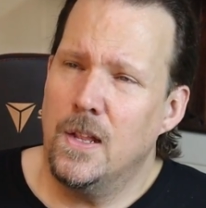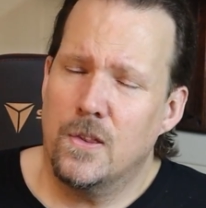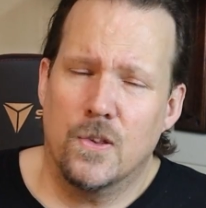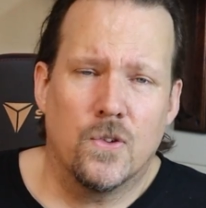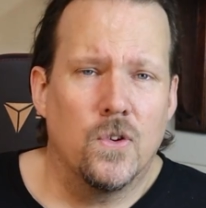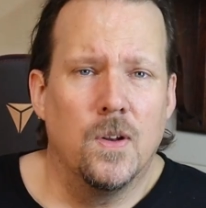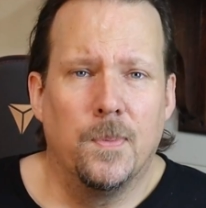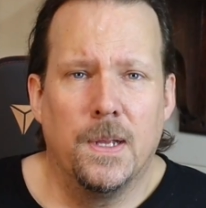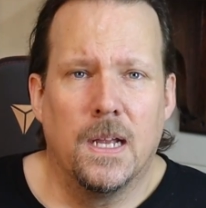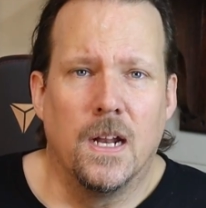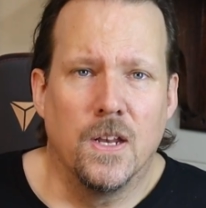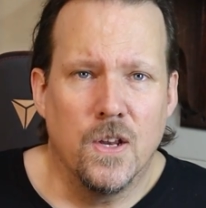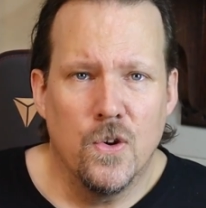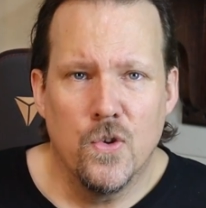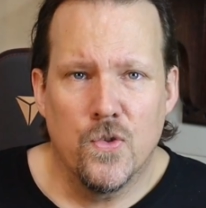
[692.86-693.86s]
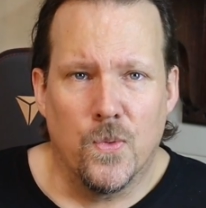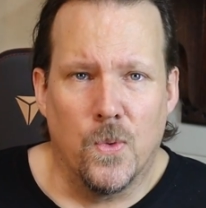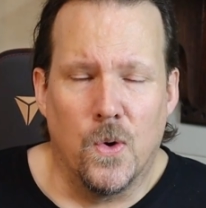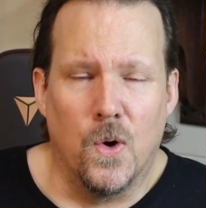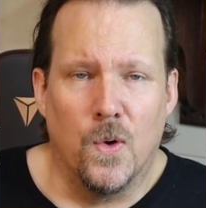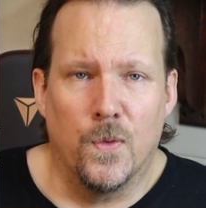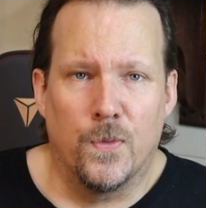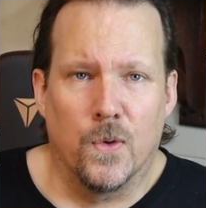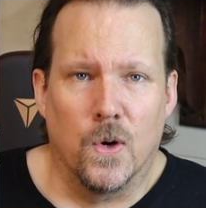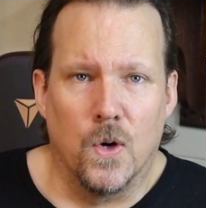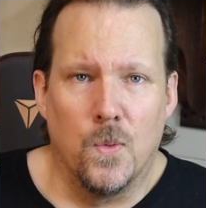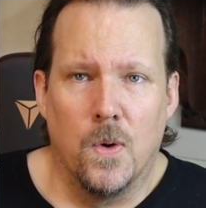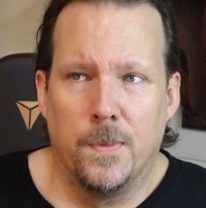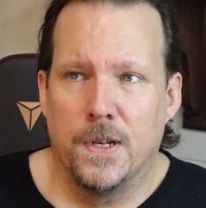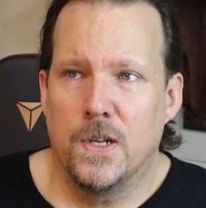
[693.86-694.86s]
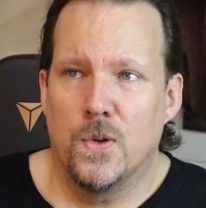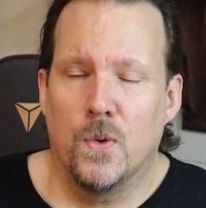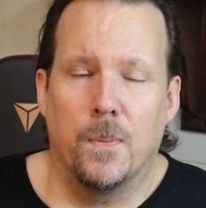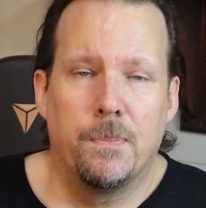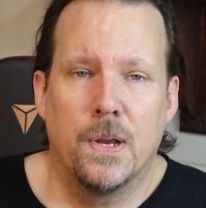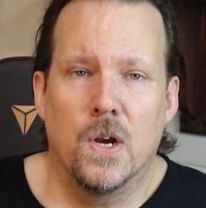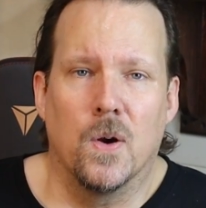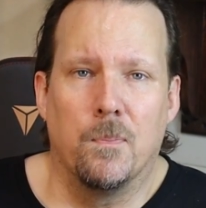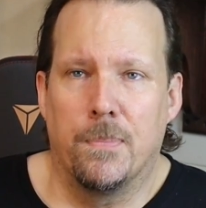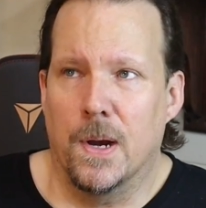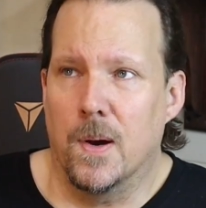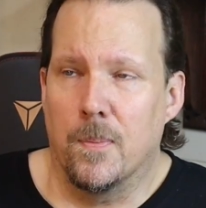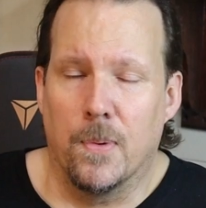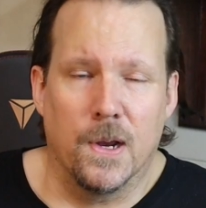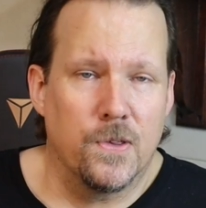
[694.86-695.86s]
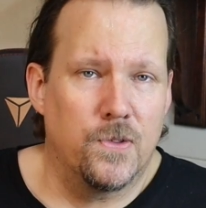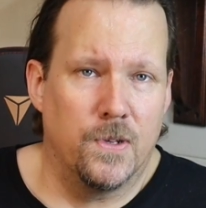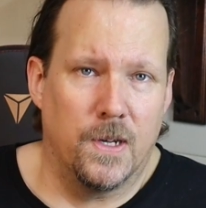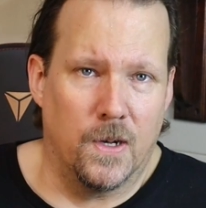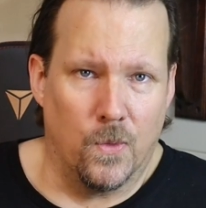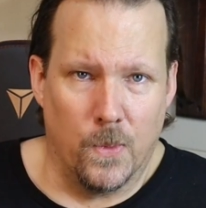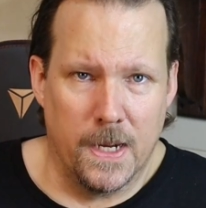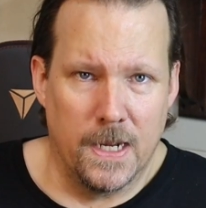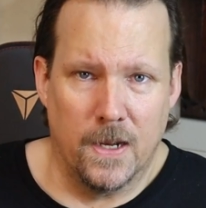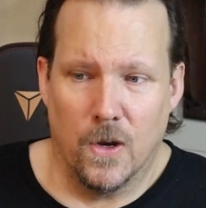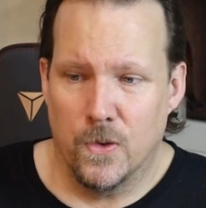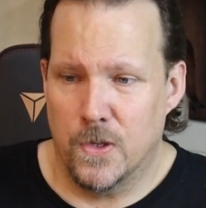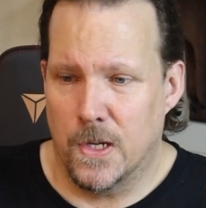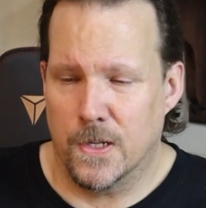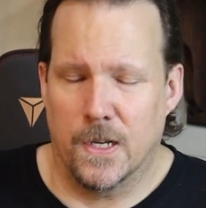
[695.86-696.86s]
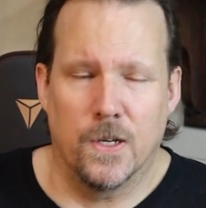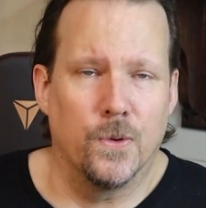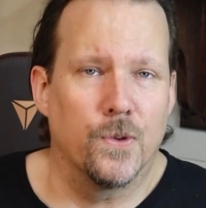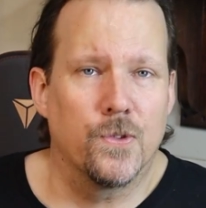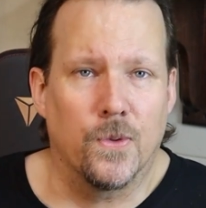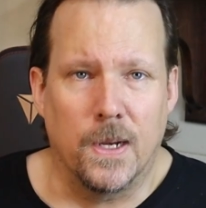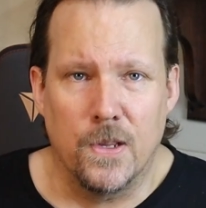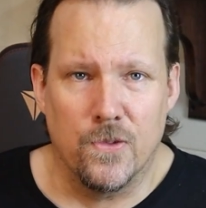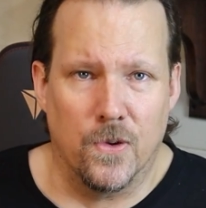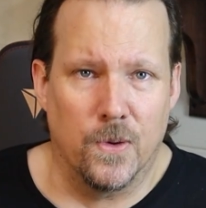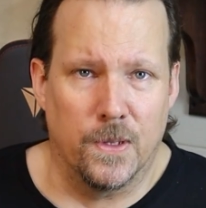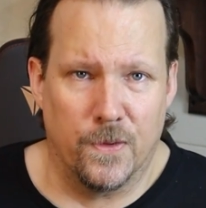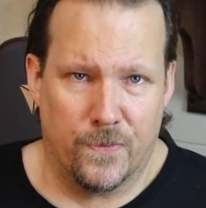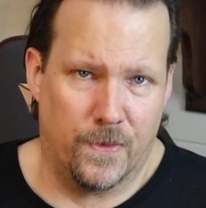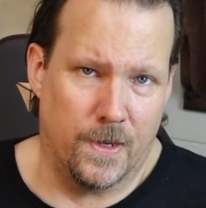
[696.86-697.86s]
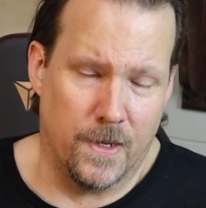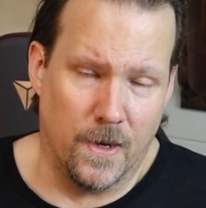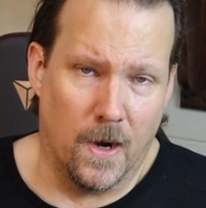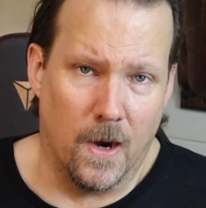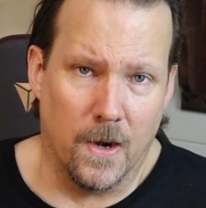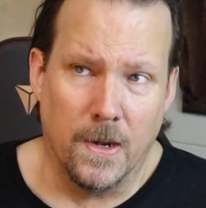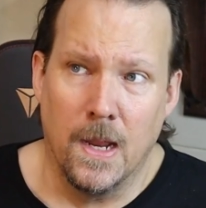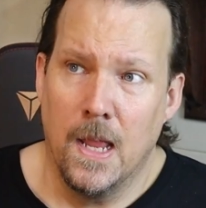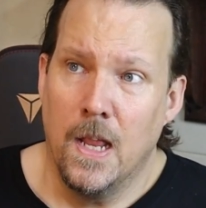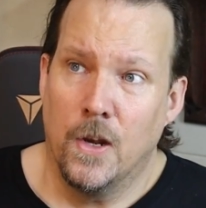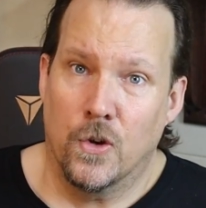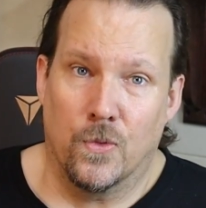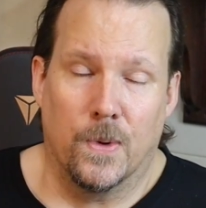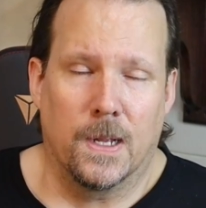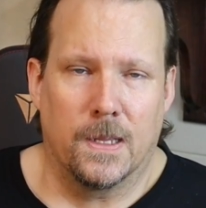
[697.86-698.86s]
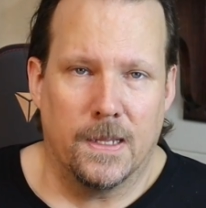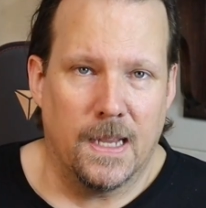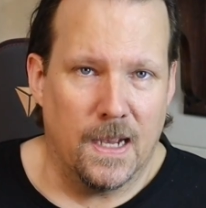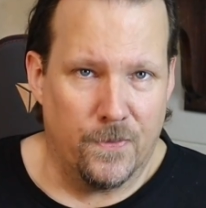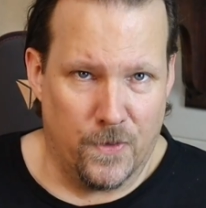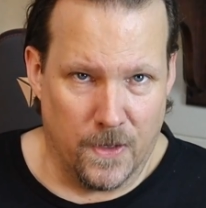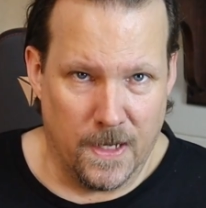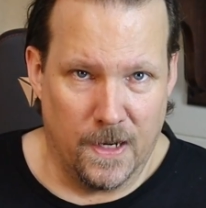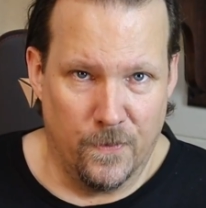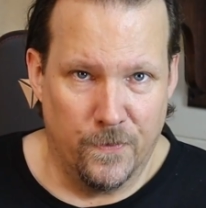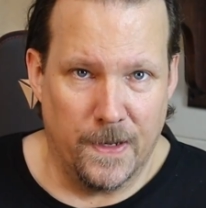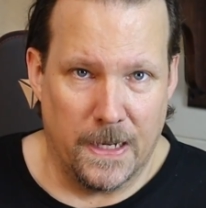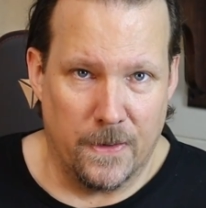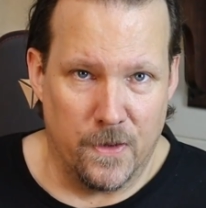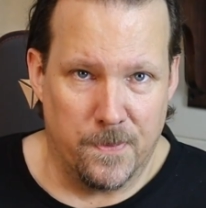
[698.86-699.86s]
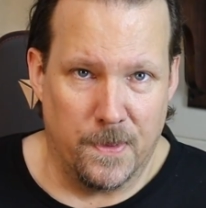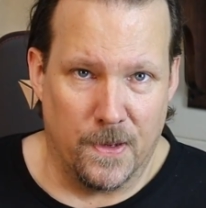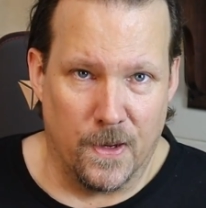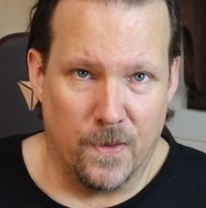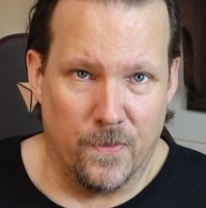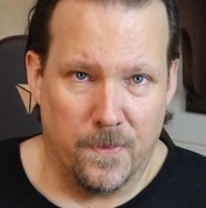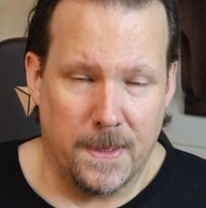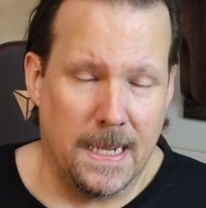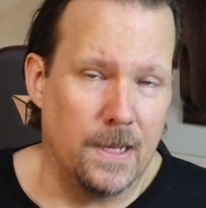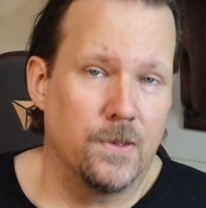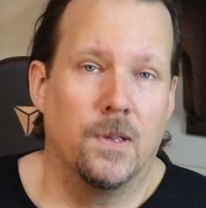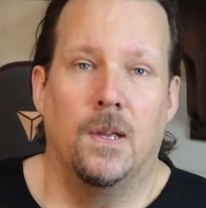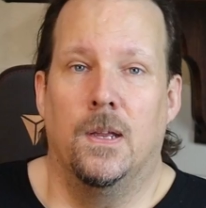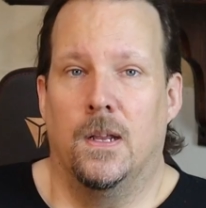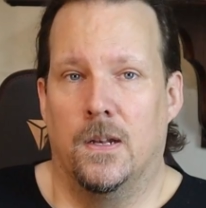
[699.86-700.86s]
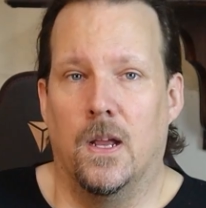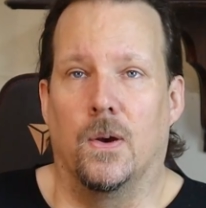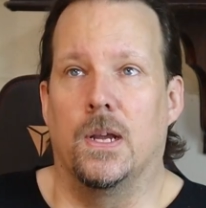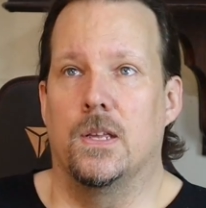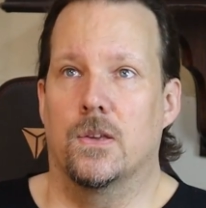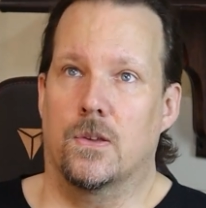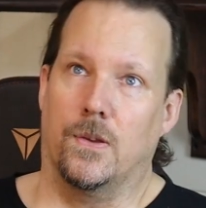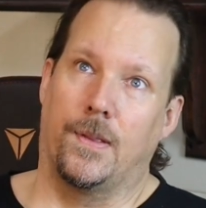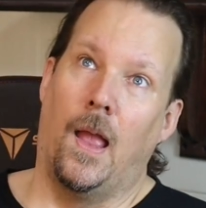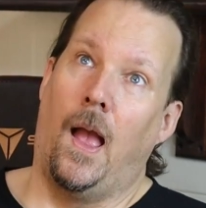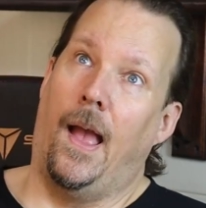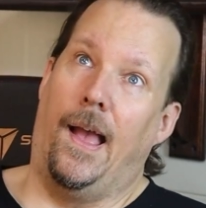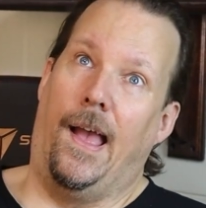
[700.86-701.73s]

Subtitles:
it's extremely unusual for a woman to appear bare-breasted at a window talking to a stranger in the front yard directly after gunfire has been heard from the house. No, he just goes,